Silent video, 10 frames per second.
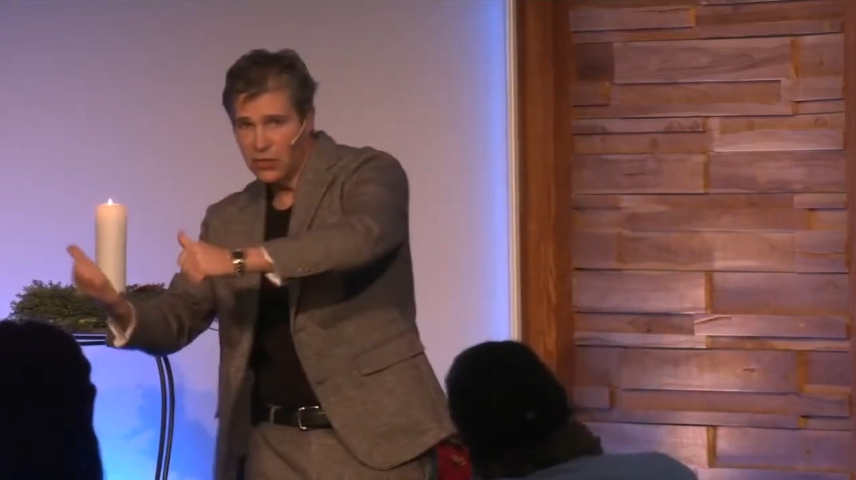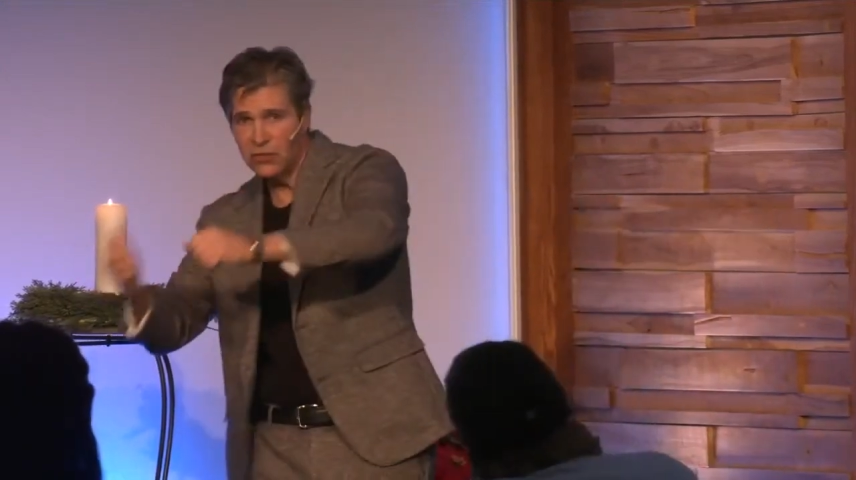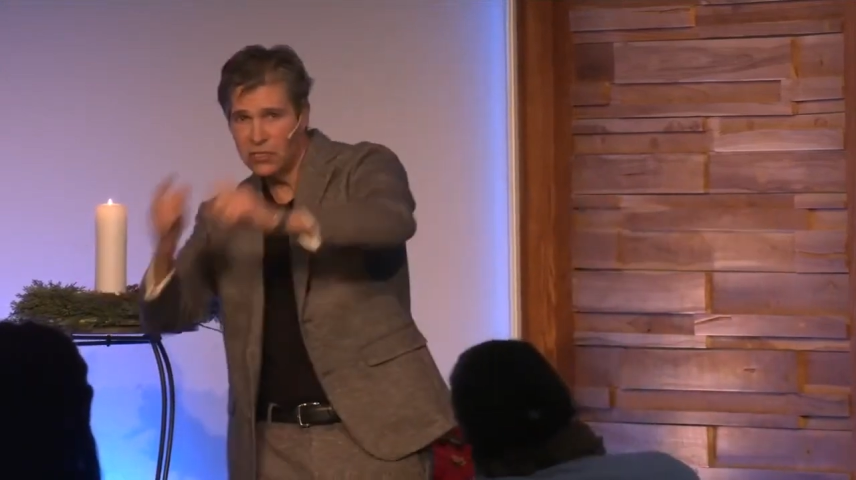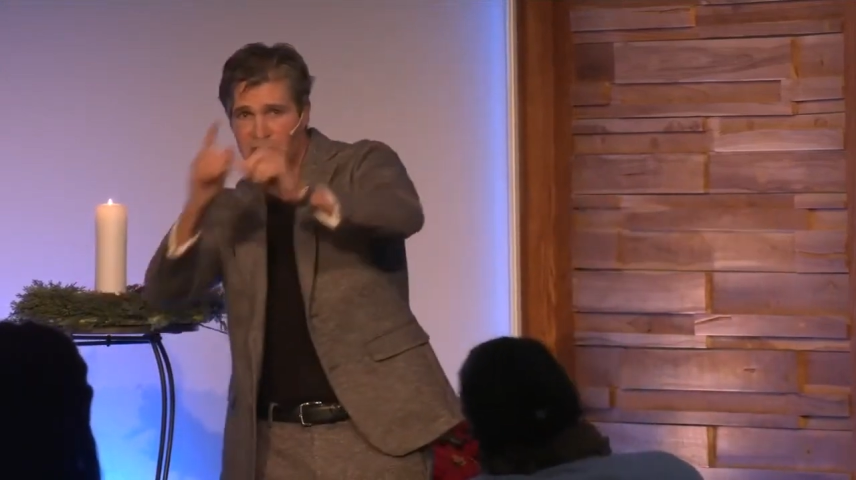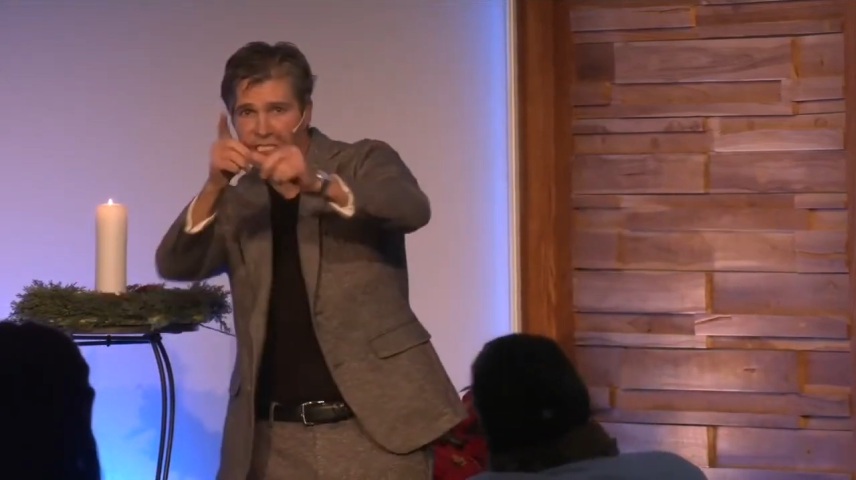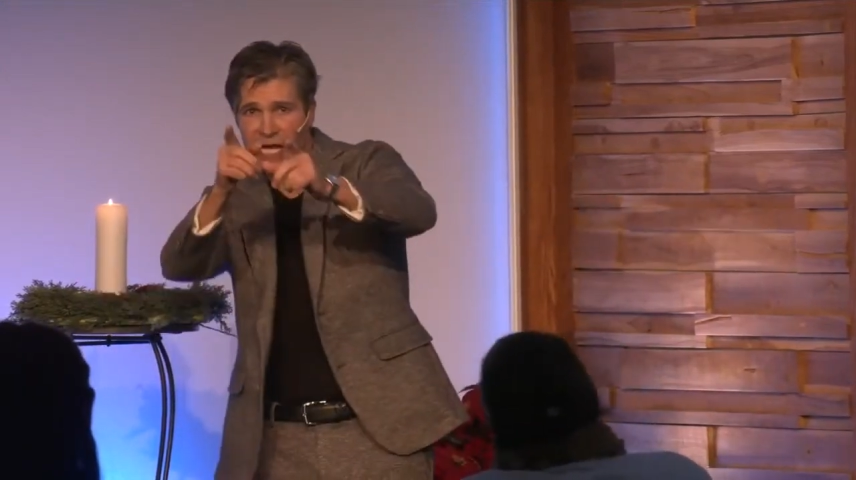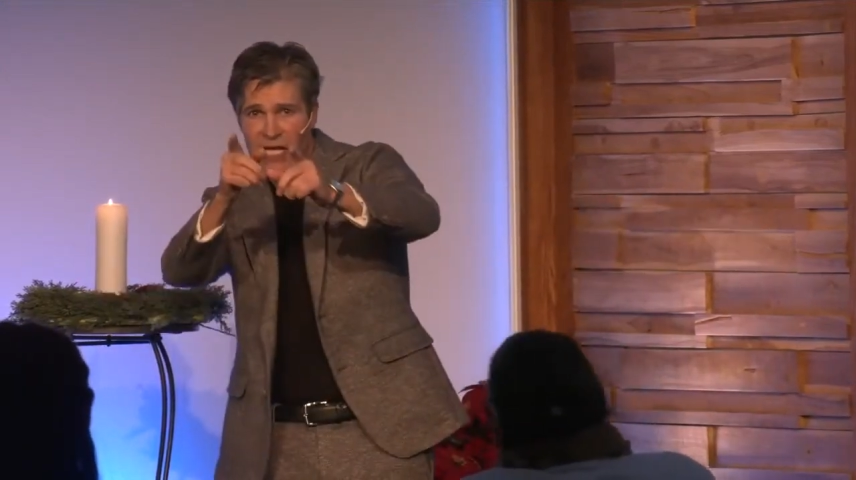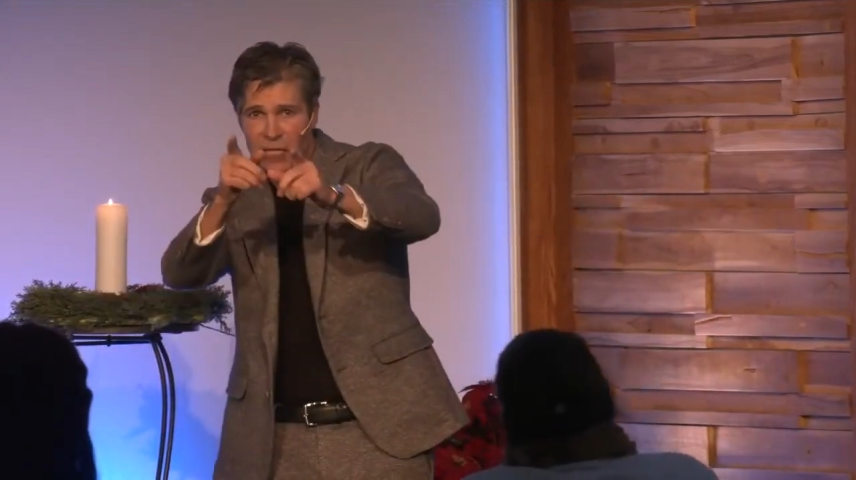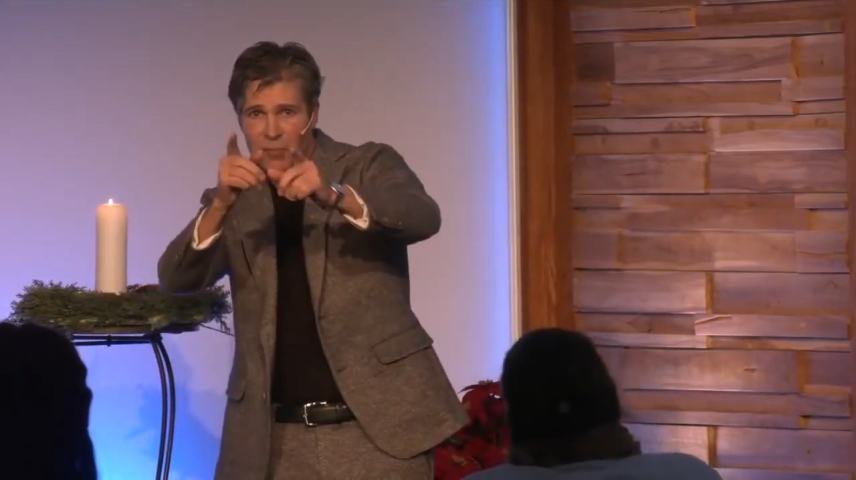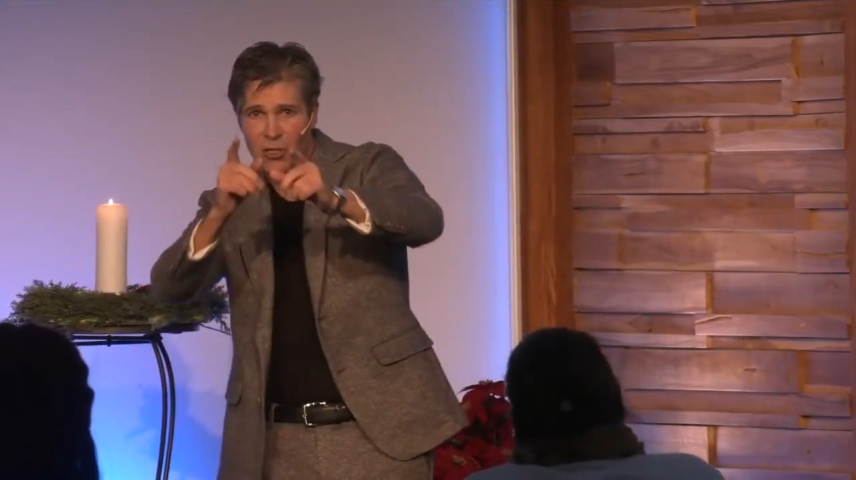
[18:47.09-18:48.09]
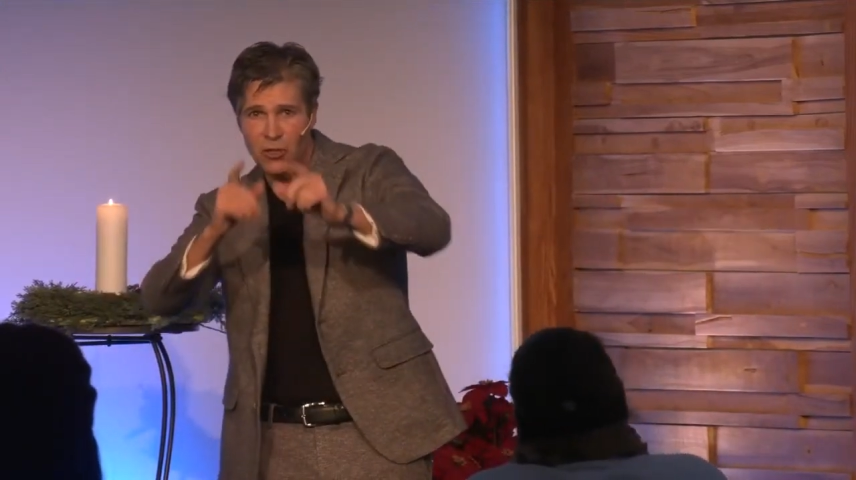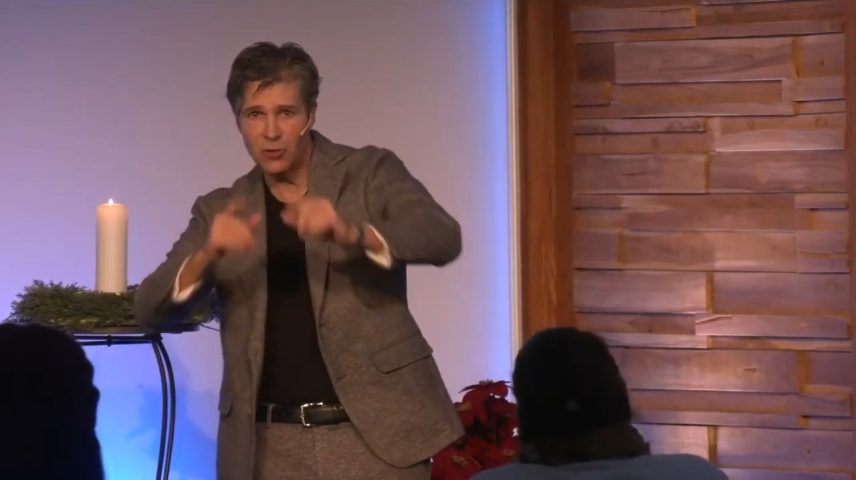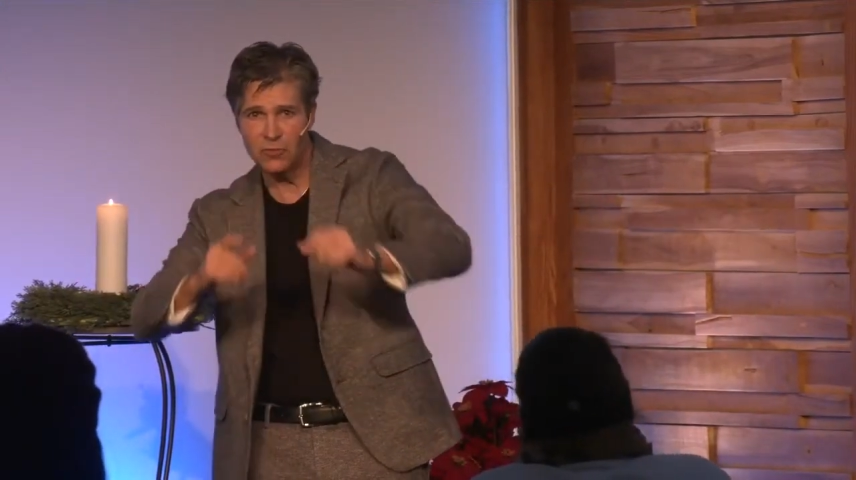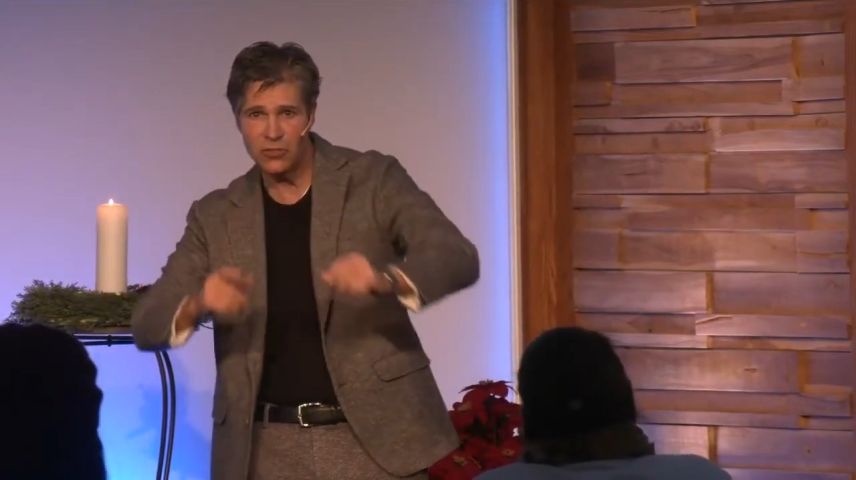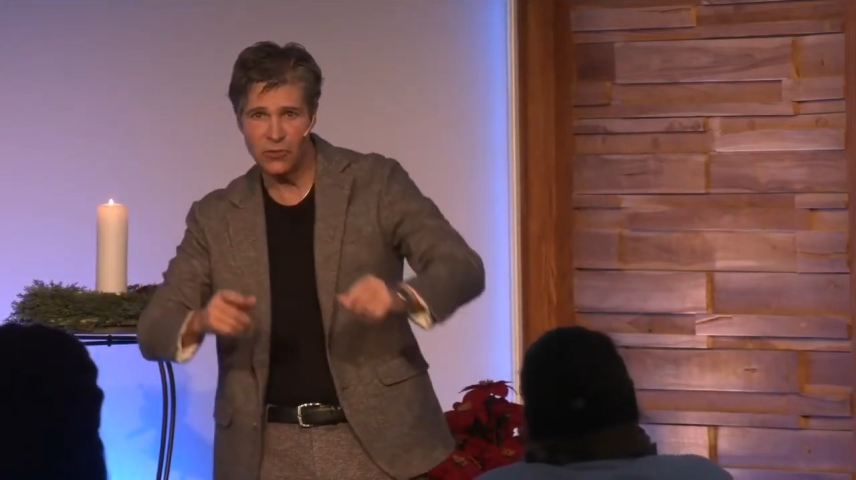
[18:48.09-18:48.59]
You can stand up at
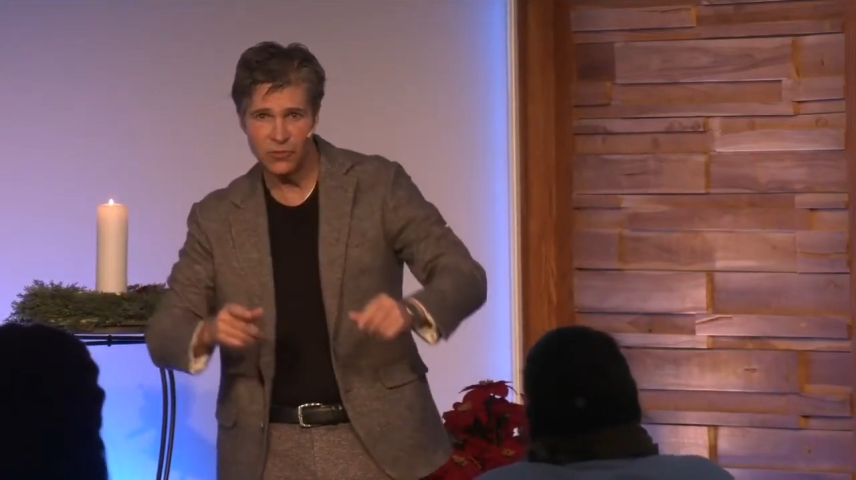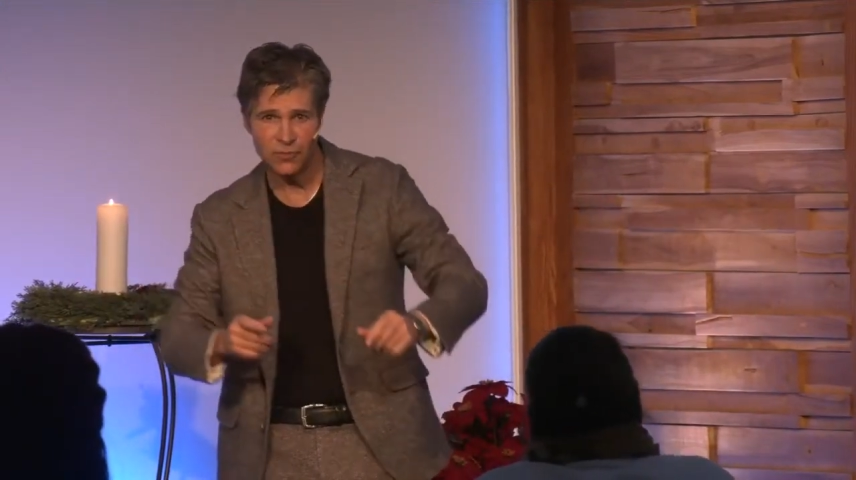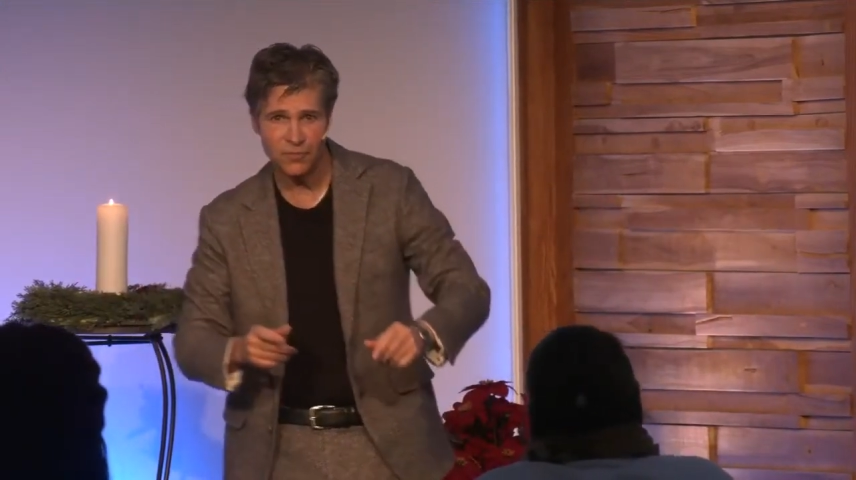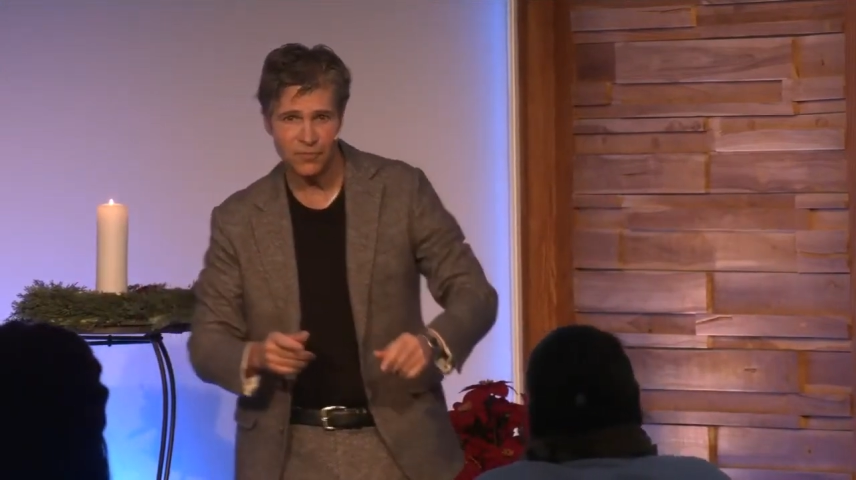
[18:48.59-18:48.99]
home too.